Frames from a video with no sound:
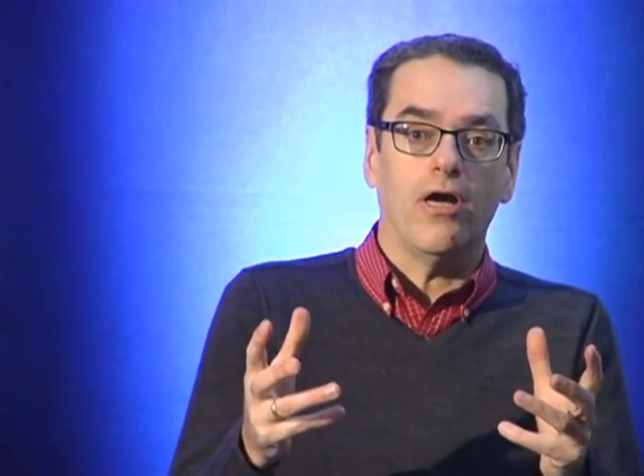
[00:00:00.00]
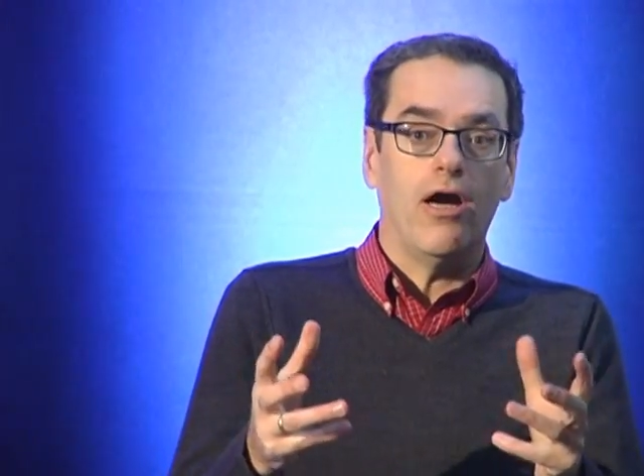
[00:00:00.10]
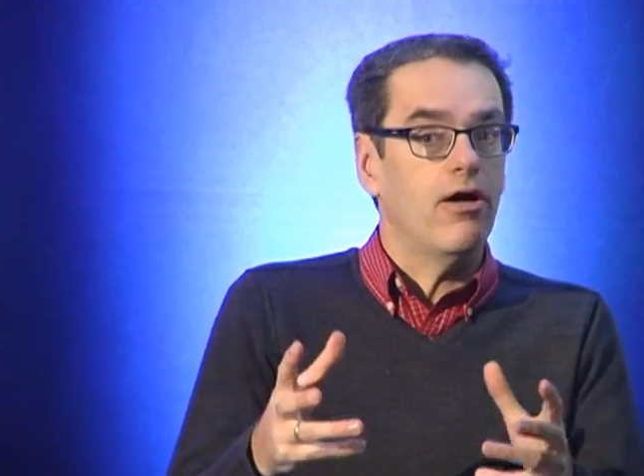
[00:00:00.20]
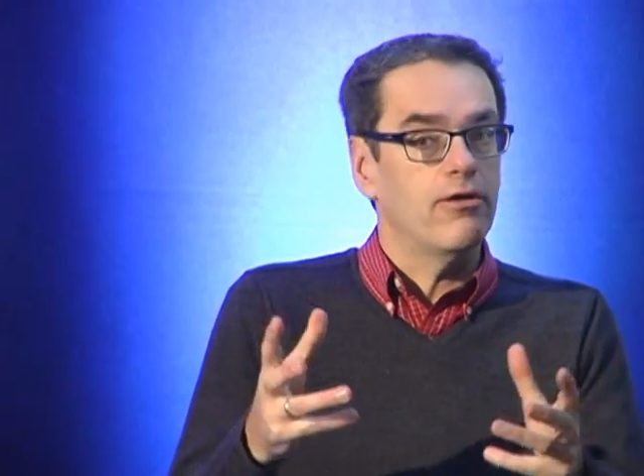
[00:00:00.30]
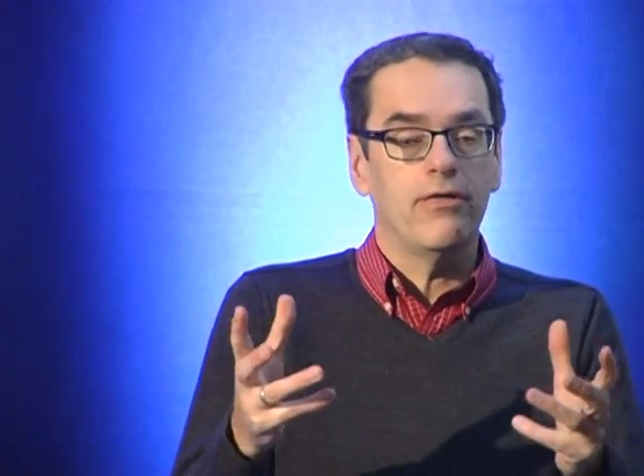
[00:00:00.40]

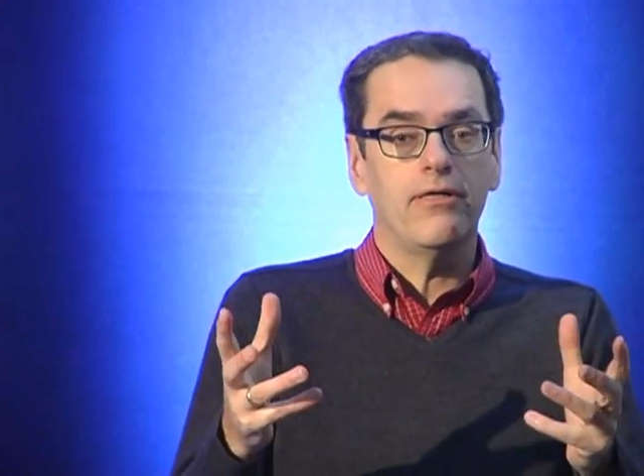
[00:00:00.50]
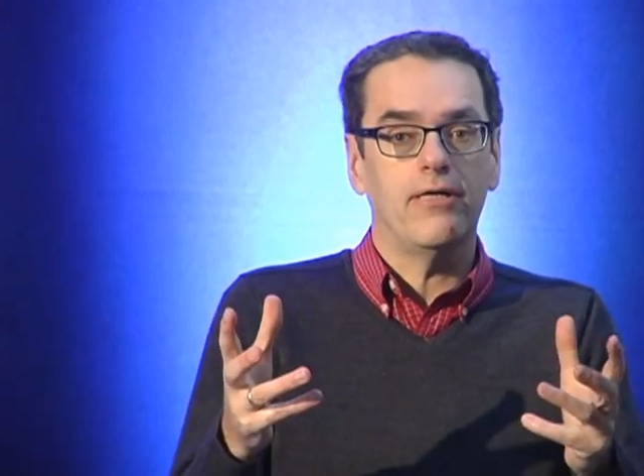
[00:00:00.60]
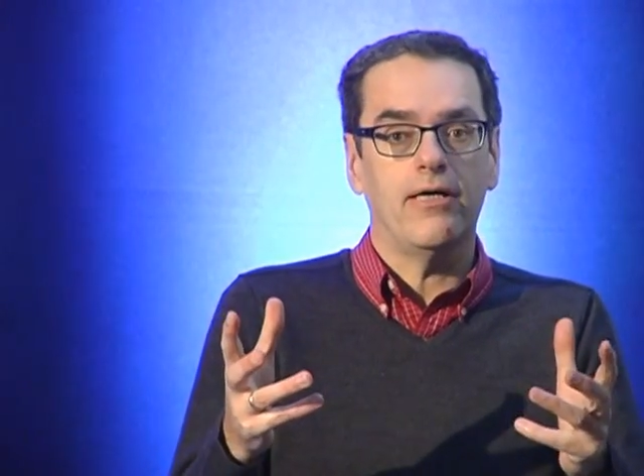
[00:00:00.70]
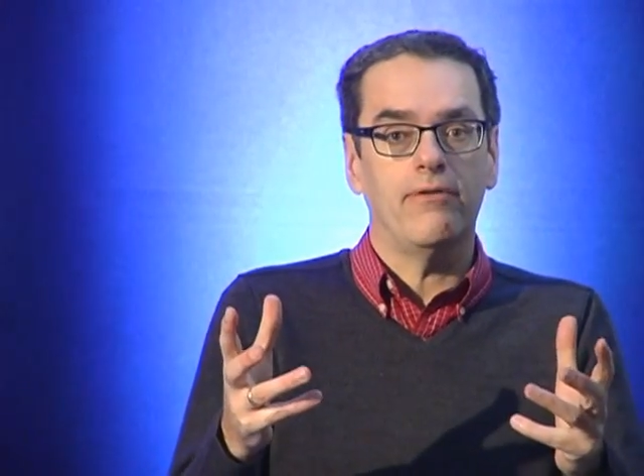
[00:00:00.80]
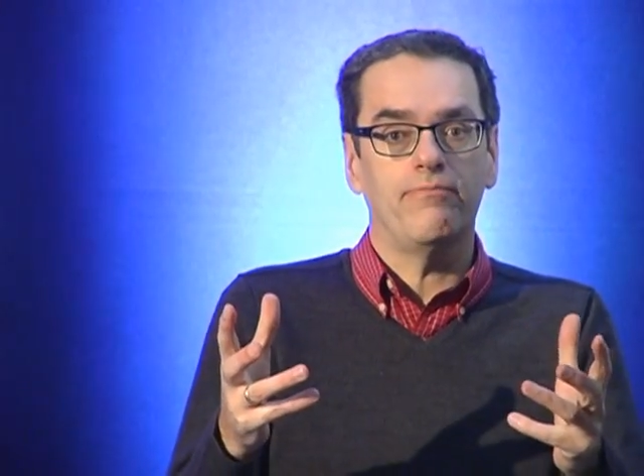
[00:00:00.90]
are
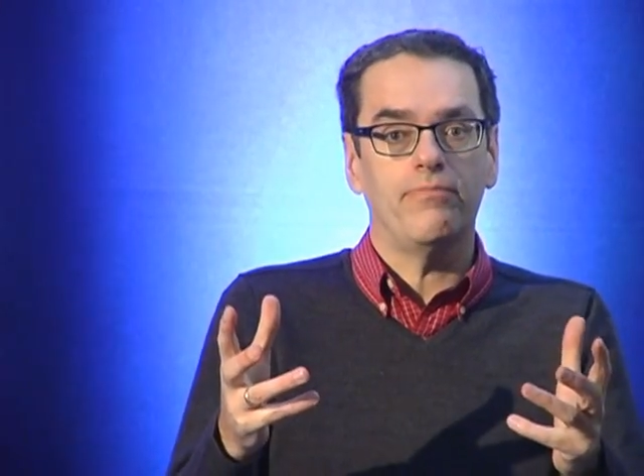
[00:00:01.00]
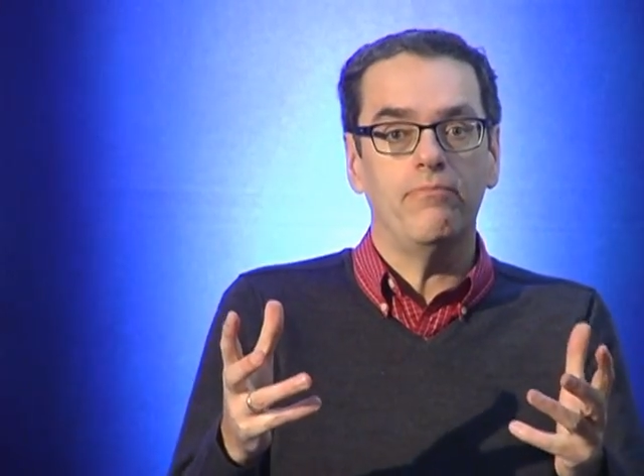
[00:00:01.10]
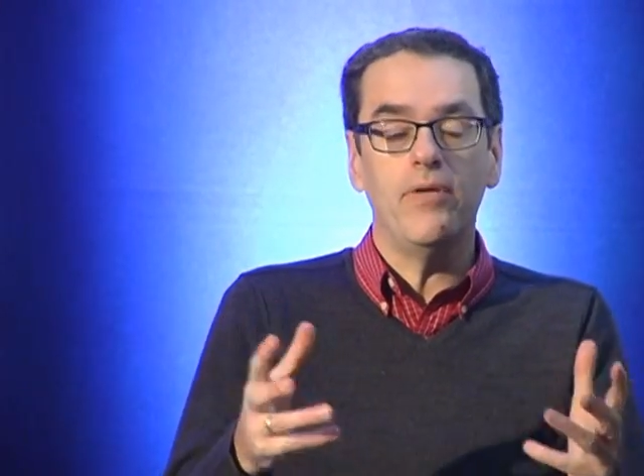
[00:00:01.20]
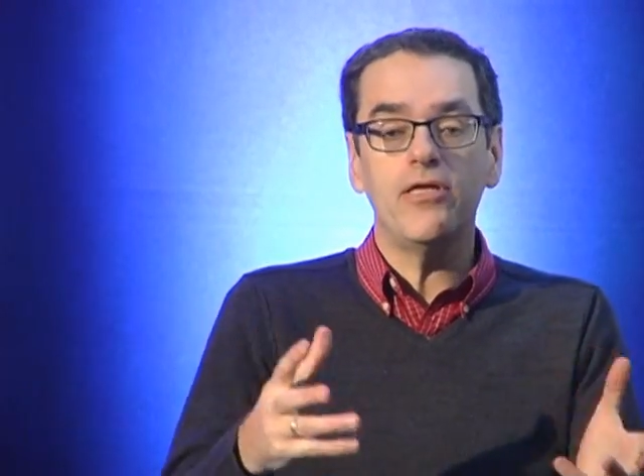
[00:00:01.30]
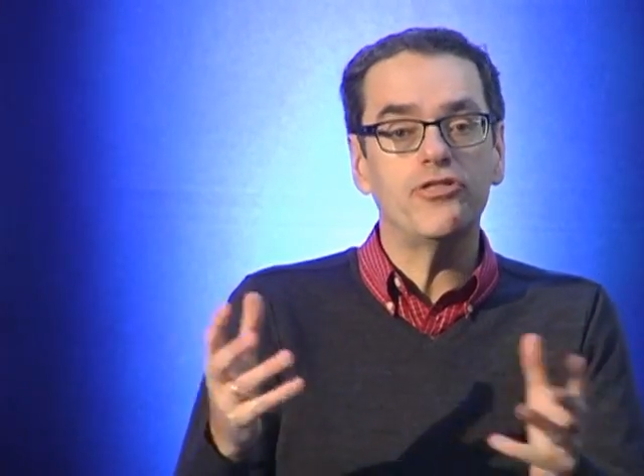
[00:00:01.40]

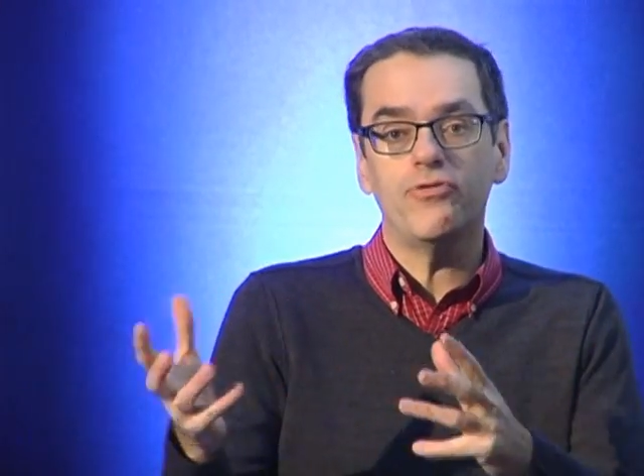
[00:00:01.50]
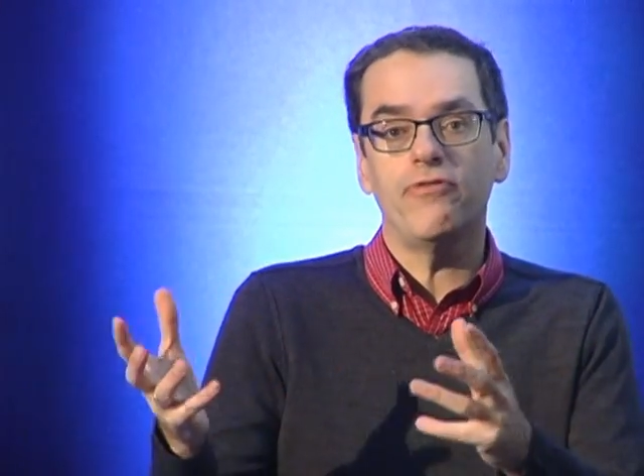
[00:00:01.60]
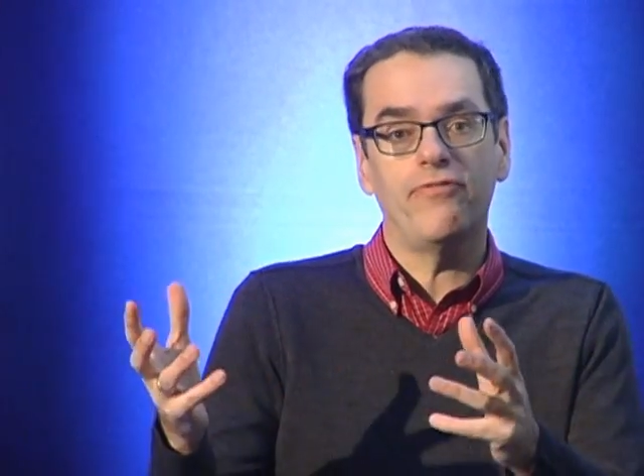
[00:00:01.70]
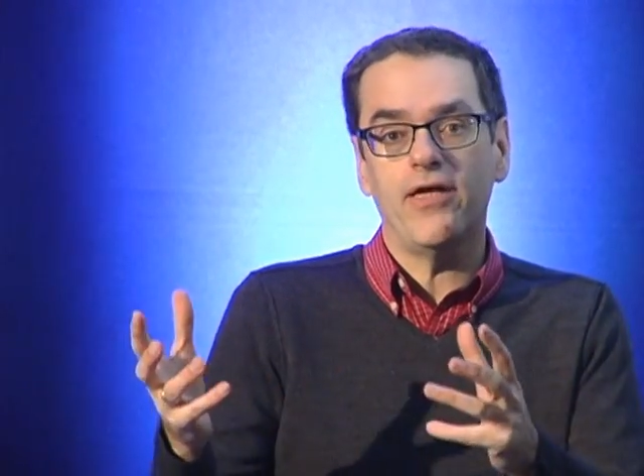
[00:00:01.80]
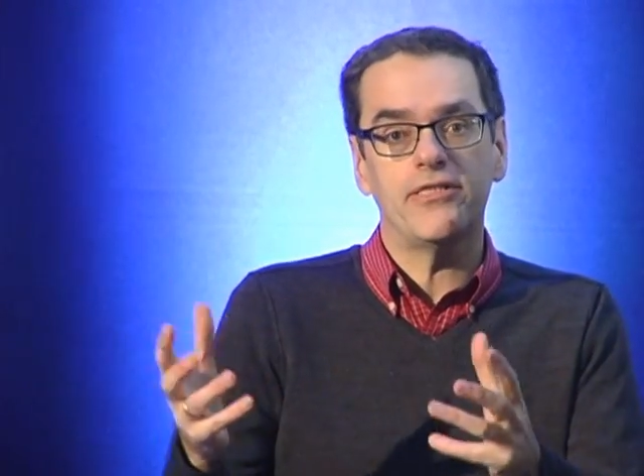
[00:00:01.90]
um, ministry
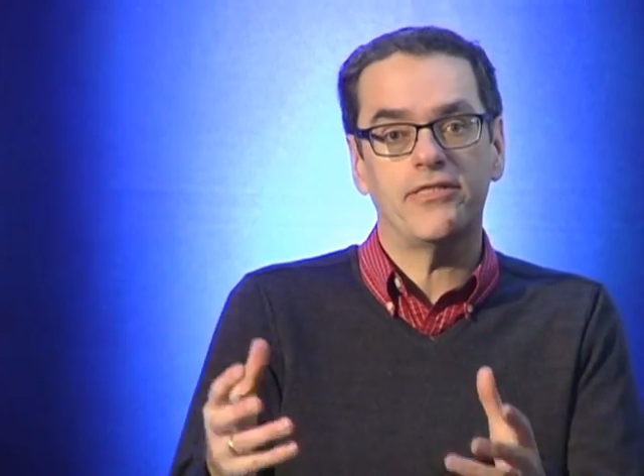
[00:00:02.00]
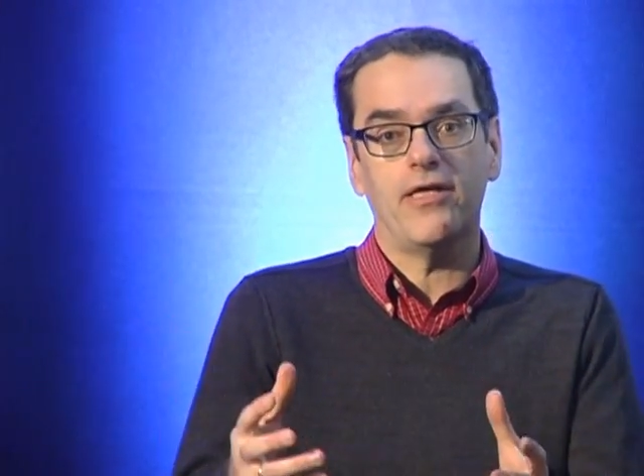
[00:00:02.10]
events